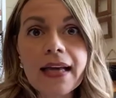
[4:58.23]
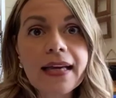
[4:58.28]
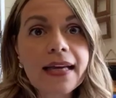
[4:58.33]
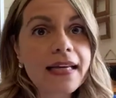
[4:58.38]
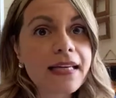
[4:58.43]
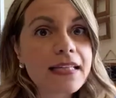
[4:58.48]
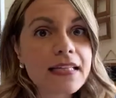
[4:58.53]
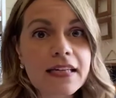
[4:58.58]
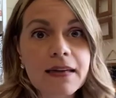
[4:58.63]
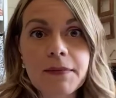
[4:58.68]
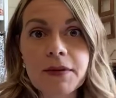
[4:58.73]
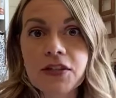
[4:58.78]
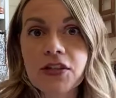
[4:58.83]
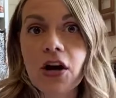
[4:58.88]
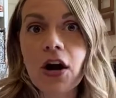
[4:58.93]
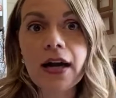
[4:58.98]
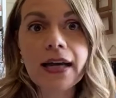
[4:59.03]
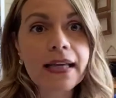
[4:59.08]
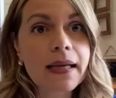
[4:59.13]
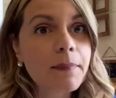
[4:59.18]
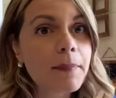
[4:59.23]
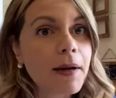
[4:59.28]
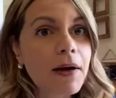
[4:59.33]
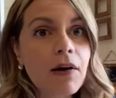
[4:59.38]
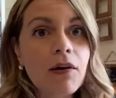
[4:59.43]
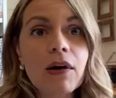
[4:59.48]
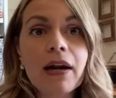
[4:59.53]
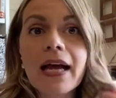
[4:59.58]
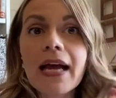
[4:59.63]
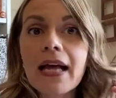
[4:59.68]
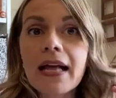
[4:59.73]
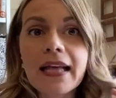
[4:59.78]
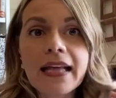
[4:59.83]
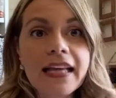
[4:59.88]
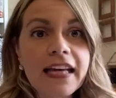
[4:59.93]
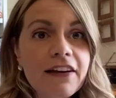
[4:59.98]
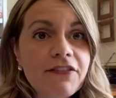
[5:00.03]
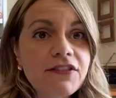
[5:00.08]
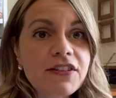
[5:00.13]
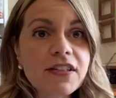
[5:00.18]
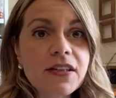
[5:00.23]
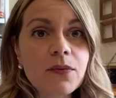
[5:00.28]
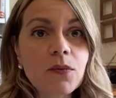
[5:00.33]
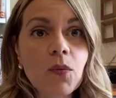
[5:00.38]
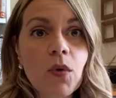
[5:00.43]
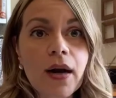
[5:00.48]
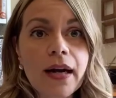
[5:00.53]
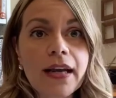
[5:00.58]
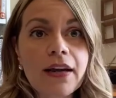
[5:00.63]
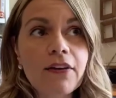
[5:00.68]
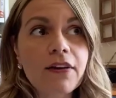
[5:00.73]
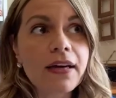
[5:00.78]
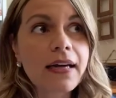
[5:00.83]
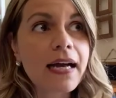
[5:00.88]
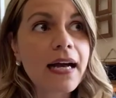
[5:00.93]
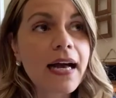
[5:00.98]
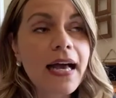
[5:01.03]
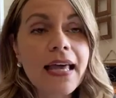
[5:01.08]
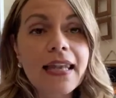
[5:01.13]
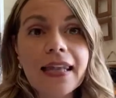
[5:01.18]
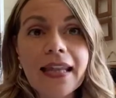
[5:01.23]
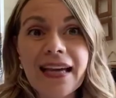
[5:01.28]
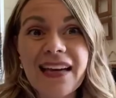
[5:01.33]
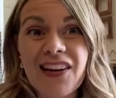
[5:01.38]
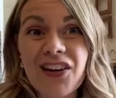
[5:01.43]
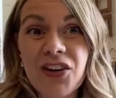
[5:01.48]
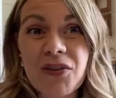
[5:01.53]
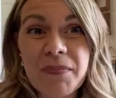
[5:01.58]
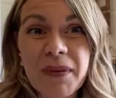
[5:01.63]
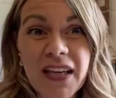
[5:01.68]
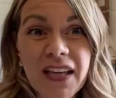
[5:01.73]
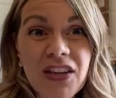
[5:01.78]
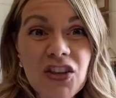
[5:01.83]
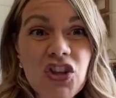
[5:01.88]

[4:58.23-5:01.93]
Kids that I've been talking about, gifted in one area and like could be